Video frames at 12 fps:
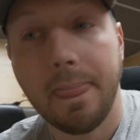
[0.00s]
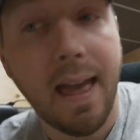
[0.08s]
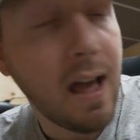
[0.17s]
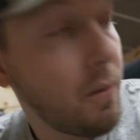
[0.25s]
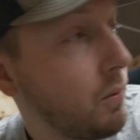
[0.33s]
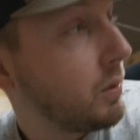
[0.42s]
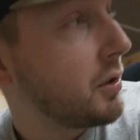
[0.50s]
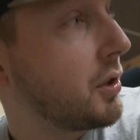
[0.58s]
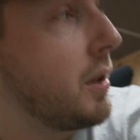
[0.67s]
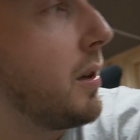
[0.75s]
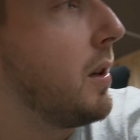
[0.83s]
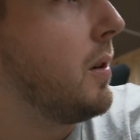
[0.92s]
Now we'll
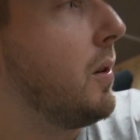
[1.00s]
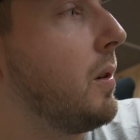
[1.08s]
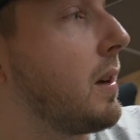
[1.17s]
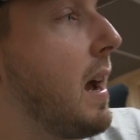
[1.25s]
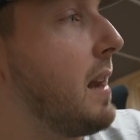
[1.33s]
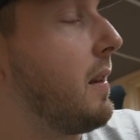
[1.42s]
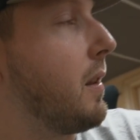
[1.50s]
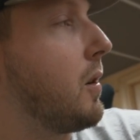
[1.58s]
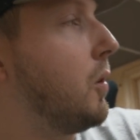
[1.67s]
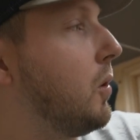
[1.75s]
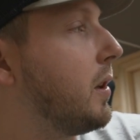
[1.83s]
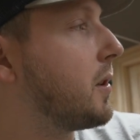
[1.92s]
show you kind of the
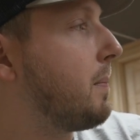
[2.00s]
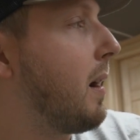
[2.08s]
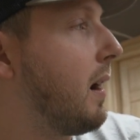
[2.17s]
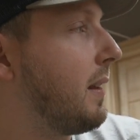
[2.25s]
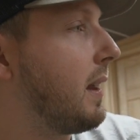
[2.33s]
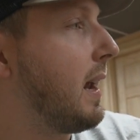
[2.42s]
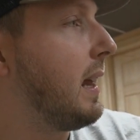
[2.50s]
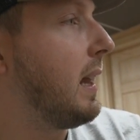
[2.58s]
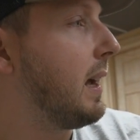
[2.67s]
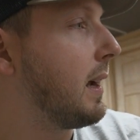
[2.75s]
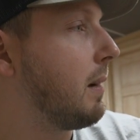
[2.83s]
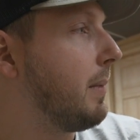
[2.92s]
coolest part that I
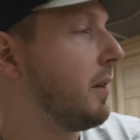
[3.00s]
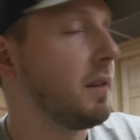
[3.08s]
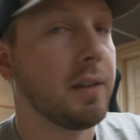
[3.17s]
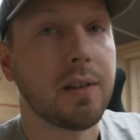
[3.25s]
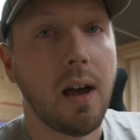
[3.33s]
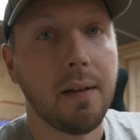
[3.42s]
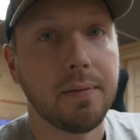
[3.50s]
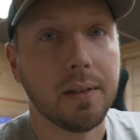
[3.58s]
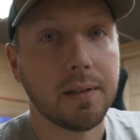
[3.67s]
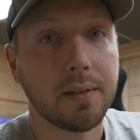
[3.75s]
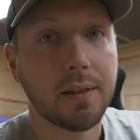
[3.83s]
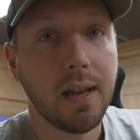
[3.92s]
like about this
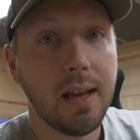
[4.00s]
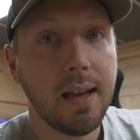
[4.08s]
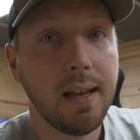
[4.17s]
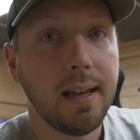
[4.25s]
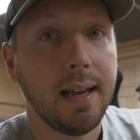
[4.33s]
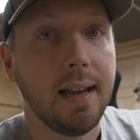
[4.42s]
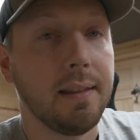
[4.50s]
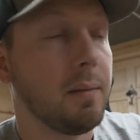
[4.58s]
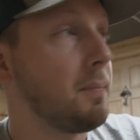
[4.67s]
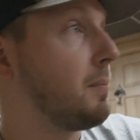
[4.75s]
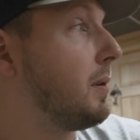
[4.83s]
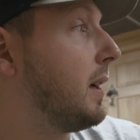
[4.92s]
office and the
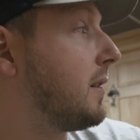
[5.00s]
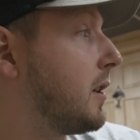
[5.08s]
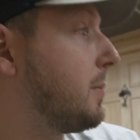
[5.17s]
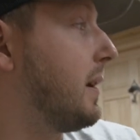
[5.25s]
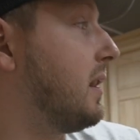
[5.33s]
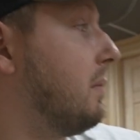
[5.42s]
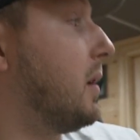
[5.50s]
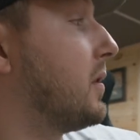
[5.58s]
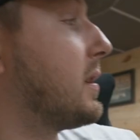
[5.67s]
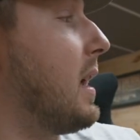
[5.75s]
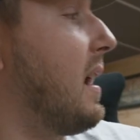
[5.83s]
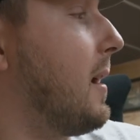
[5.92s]
place I spend the
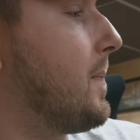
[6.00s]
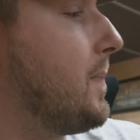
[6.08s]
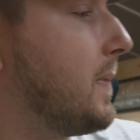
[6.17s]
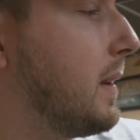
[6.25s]
most time,